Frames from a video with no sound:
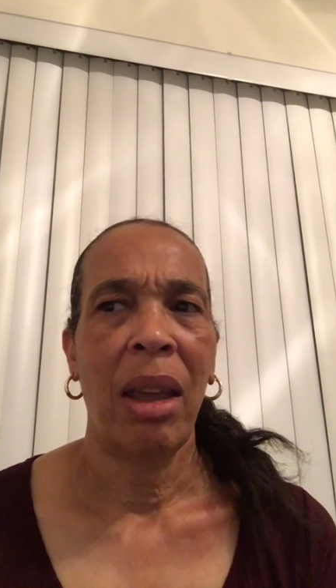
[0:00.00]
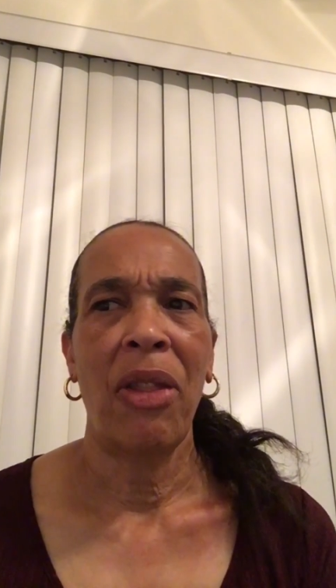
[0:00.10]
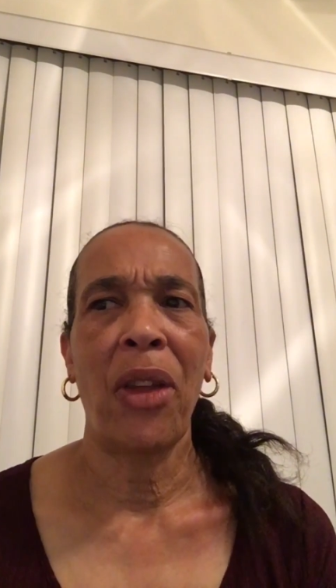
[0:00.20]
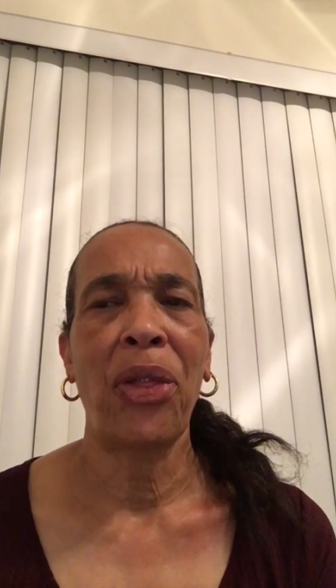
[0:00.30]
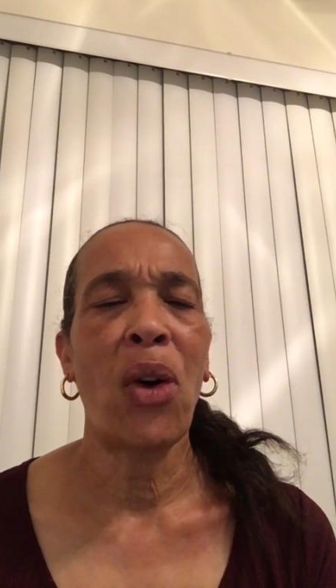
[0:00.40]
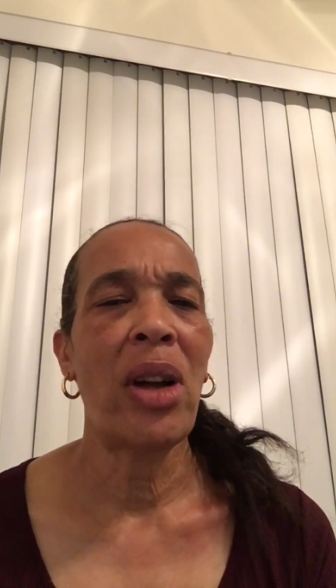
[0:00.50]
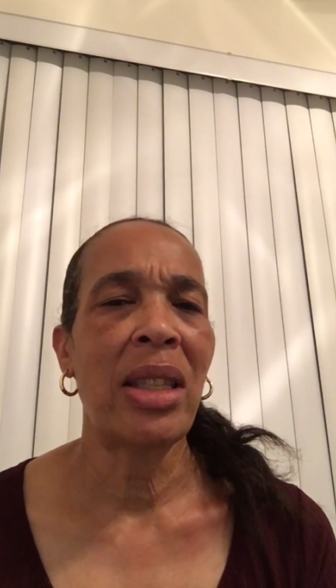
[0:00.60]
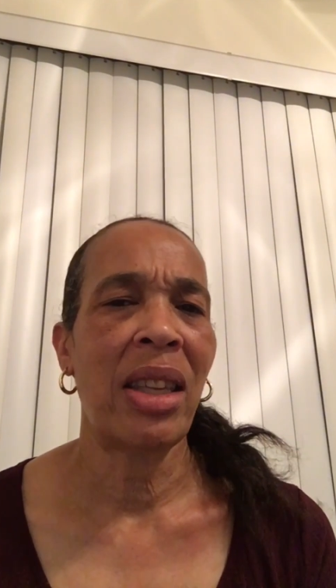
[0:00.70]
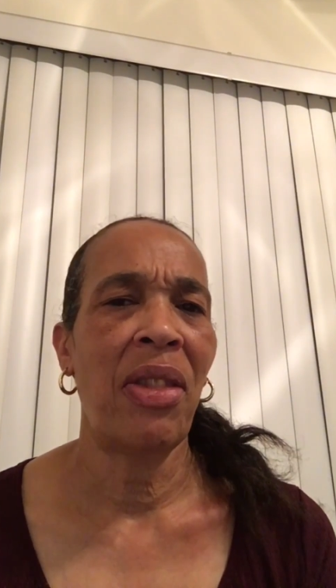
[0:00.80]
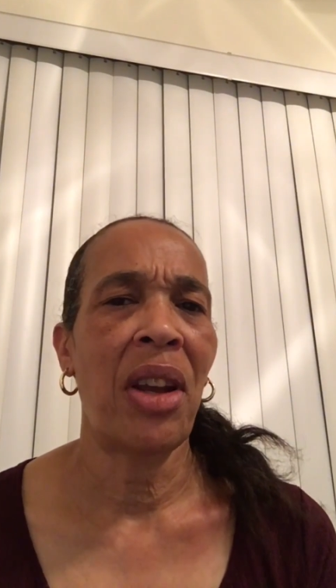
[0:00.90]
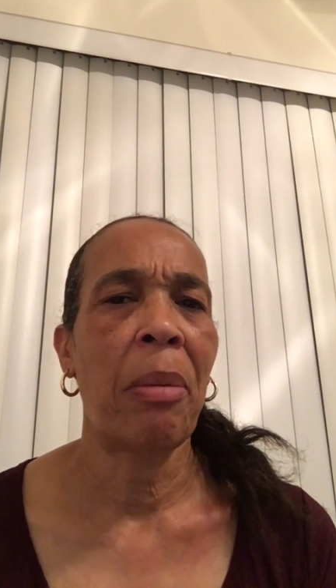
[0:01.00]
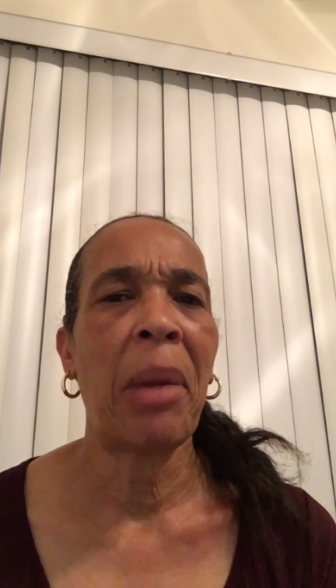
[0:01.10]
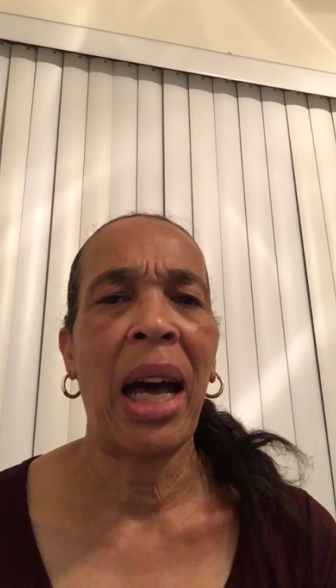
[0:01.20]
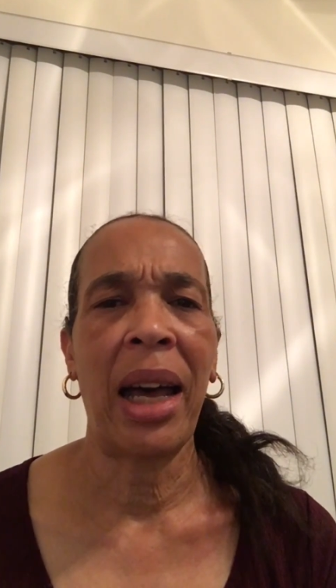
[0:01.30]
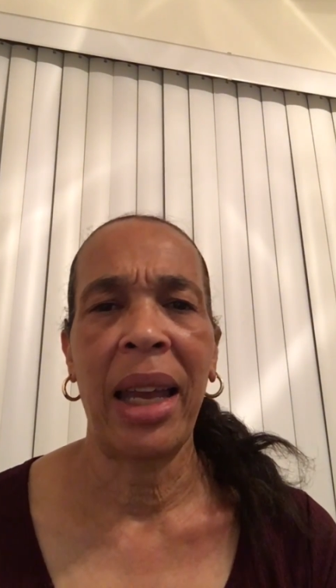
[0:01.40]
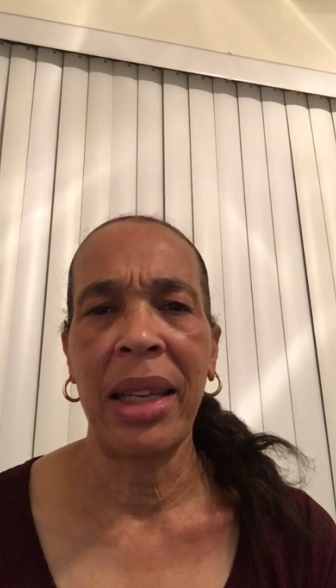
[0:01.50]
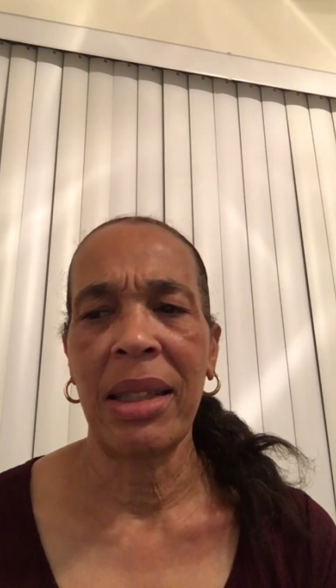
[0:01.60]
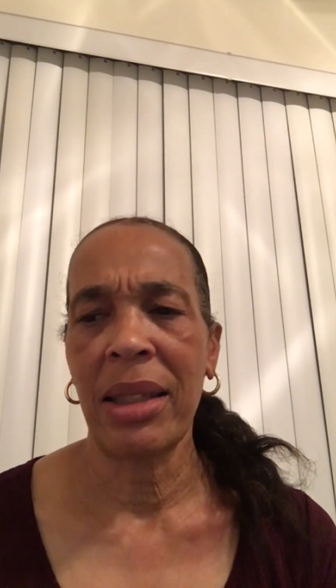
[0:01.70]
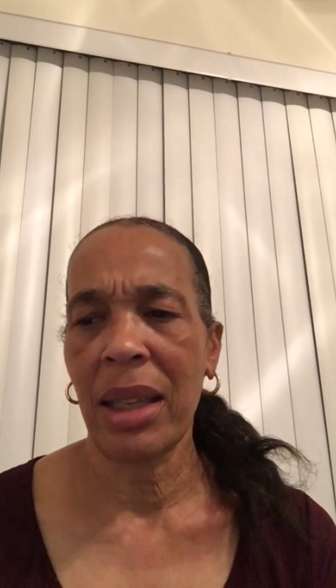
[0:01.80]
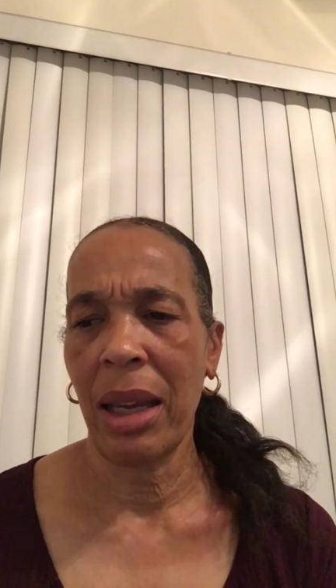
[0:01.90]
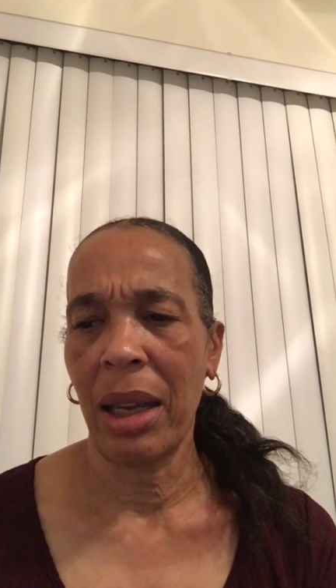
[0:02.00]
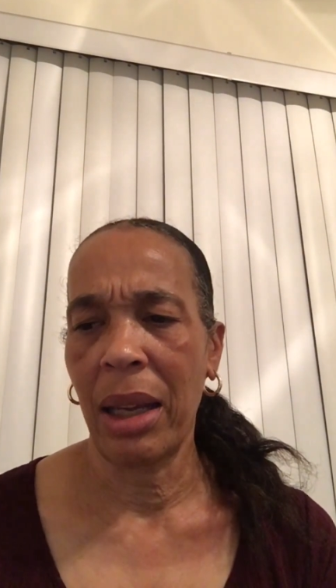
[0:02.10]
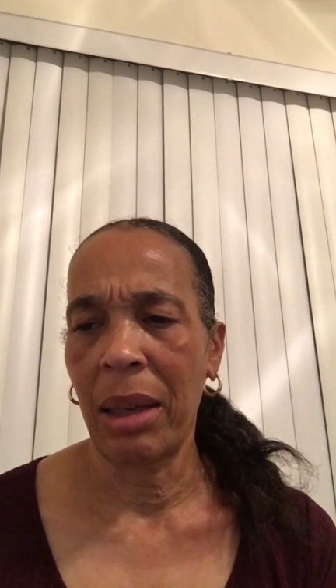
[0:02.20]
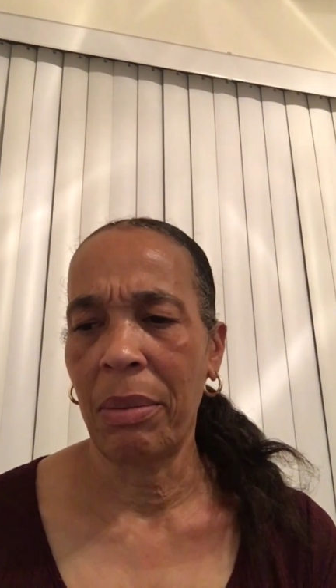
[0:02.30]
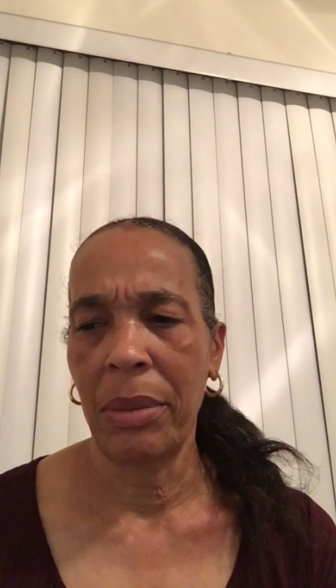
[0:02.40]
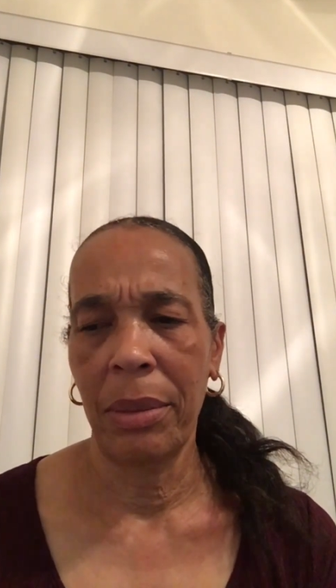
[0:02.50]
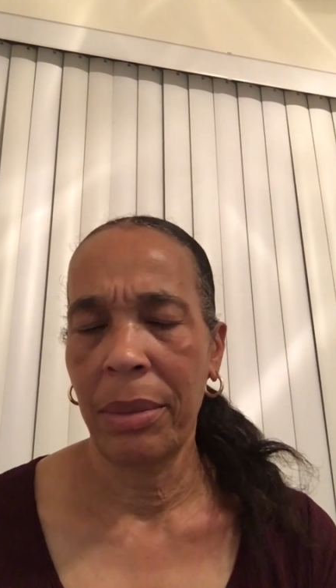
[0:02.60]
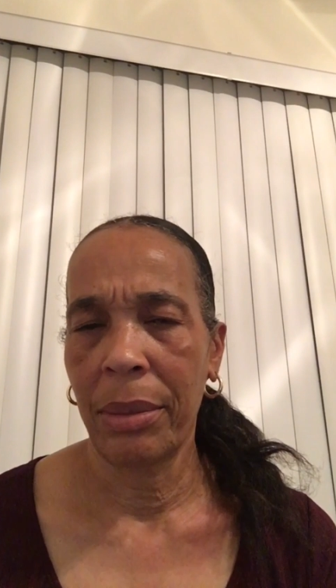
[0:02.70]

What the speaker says: the thoughts in their minds, and